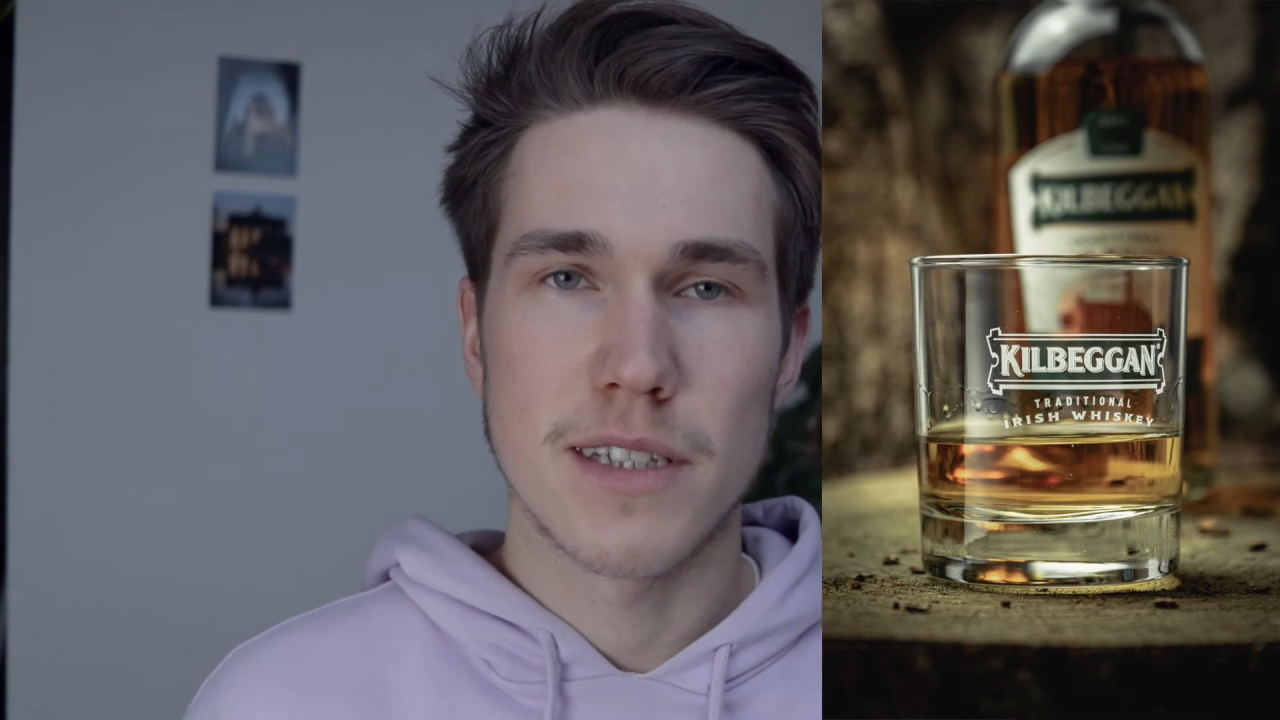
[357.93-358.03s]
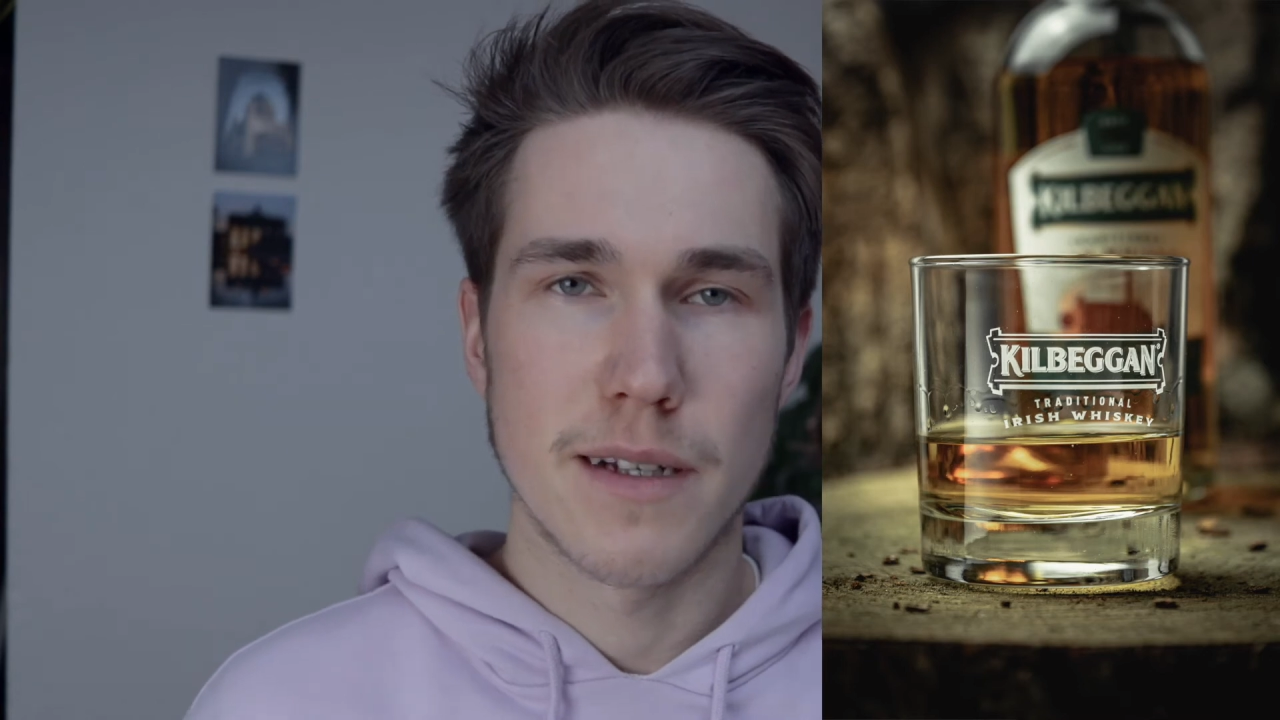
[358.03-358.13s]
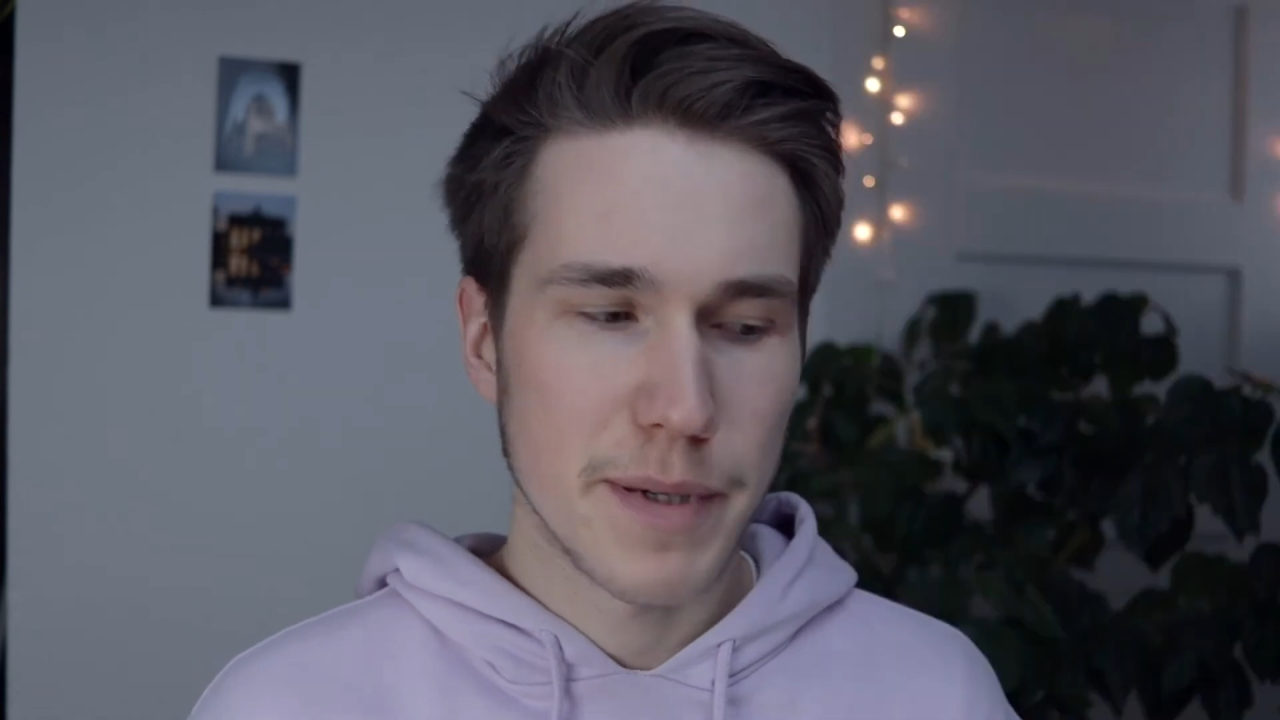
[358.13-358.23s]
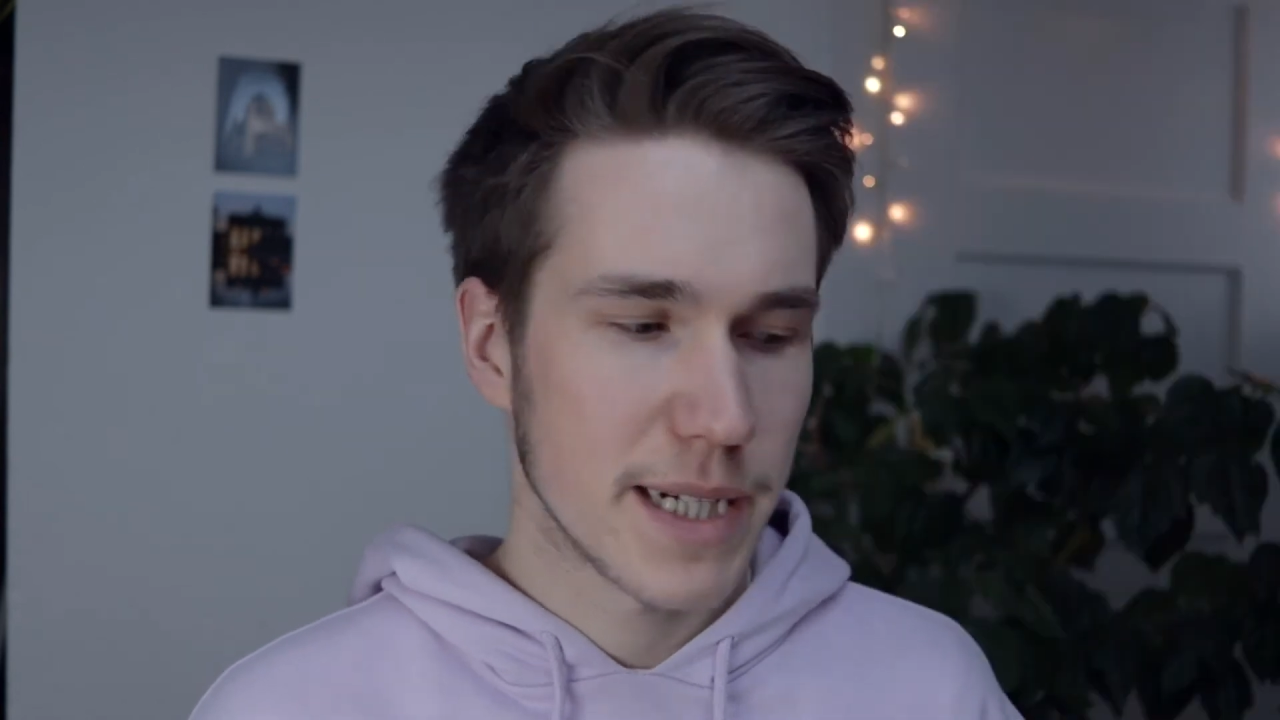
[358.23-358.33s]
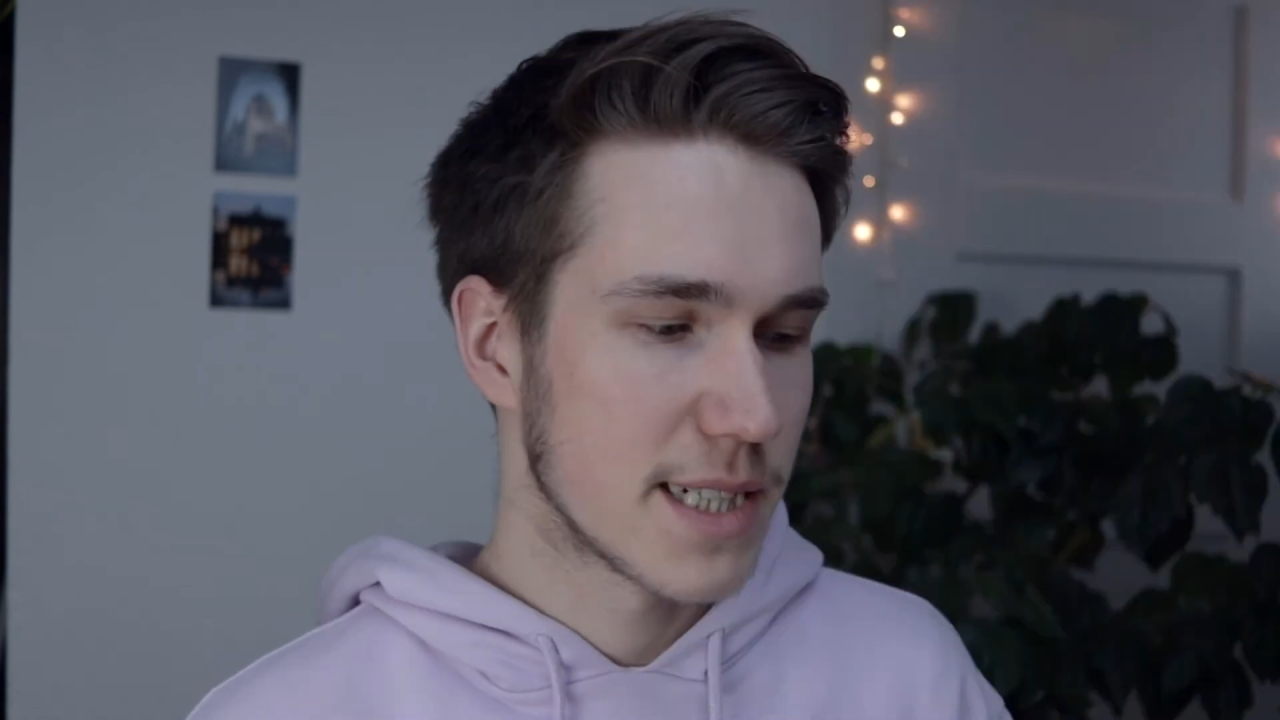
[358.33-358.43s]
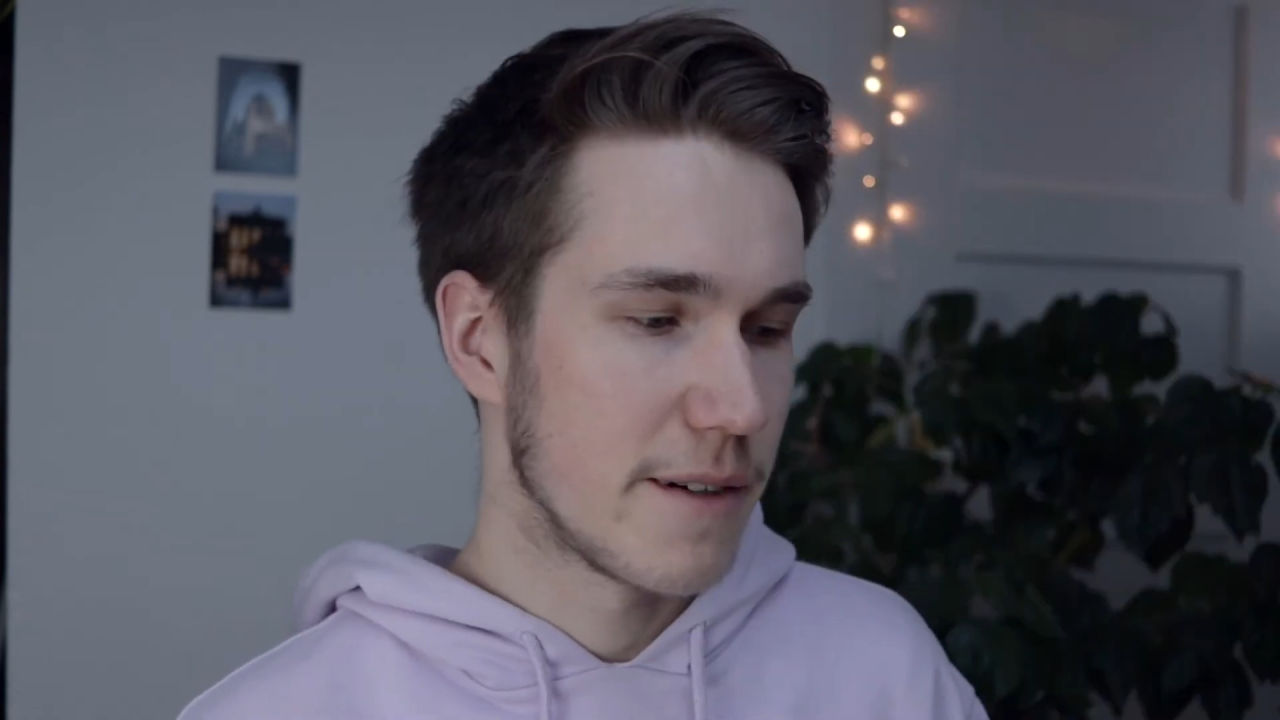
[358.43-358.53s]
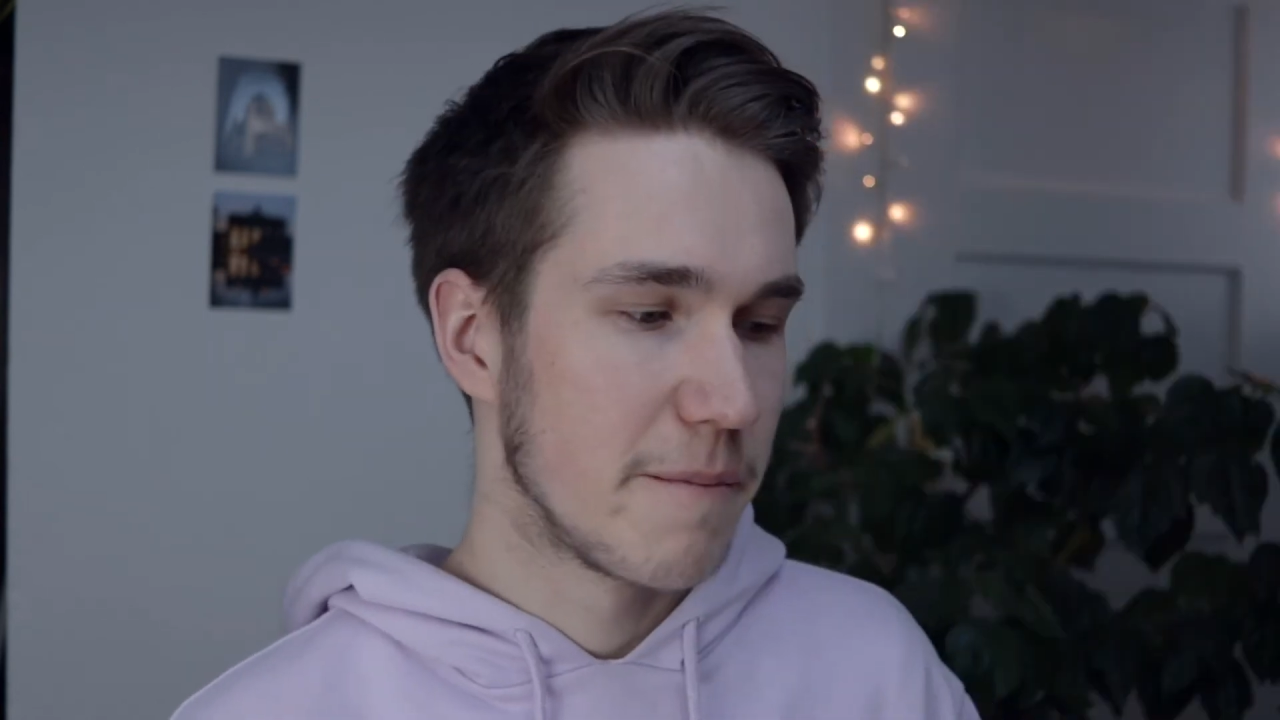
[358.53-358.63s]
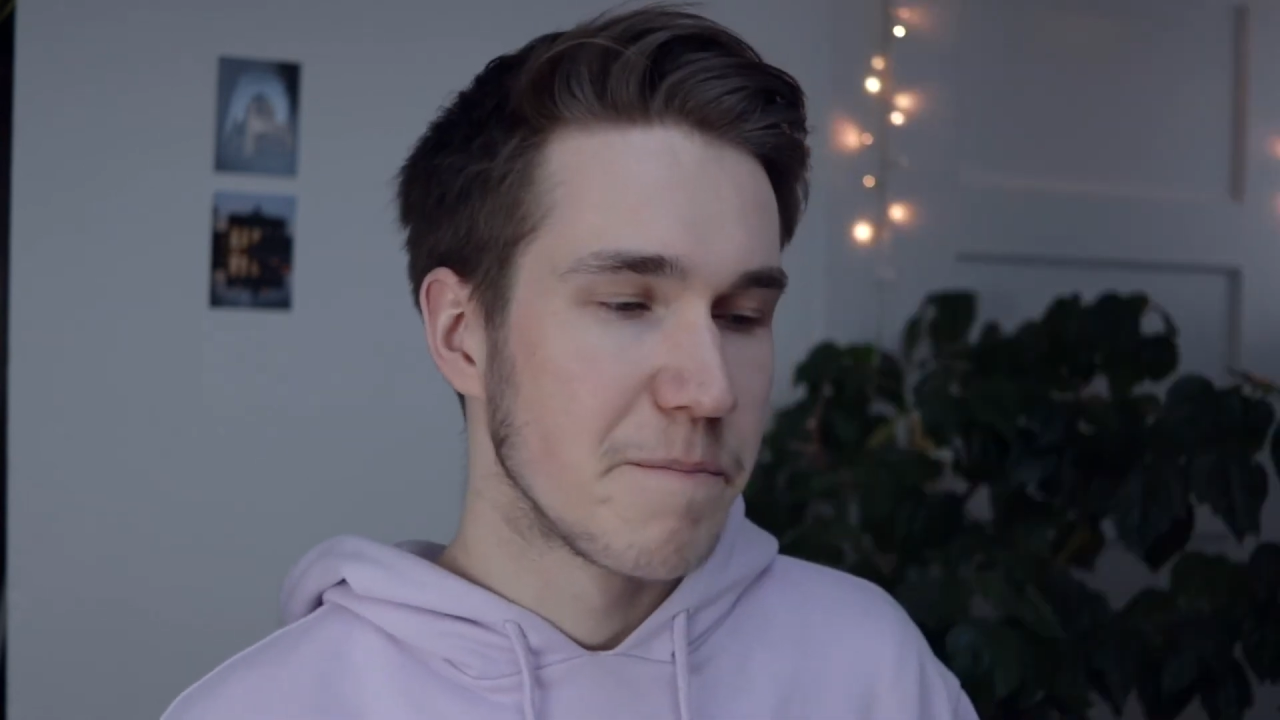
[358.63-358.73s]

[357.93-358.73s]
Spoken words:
to the picture.